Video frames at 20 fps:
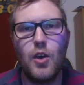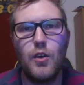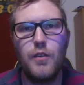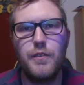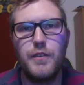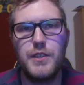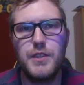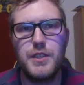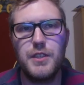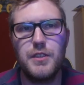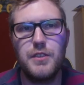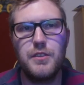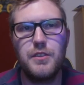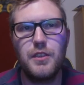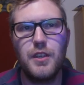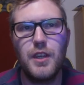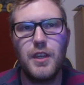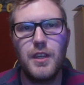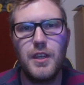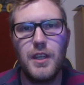
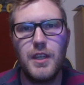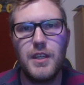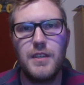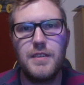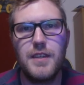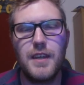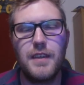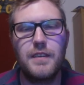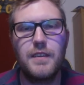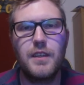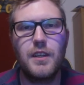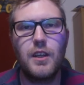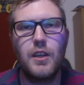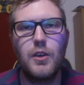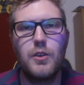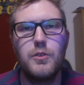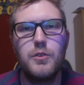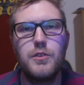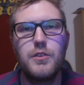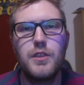officers in Attack of the
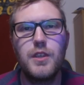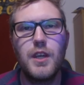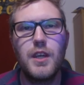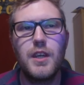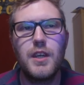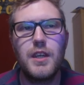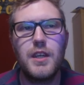Clones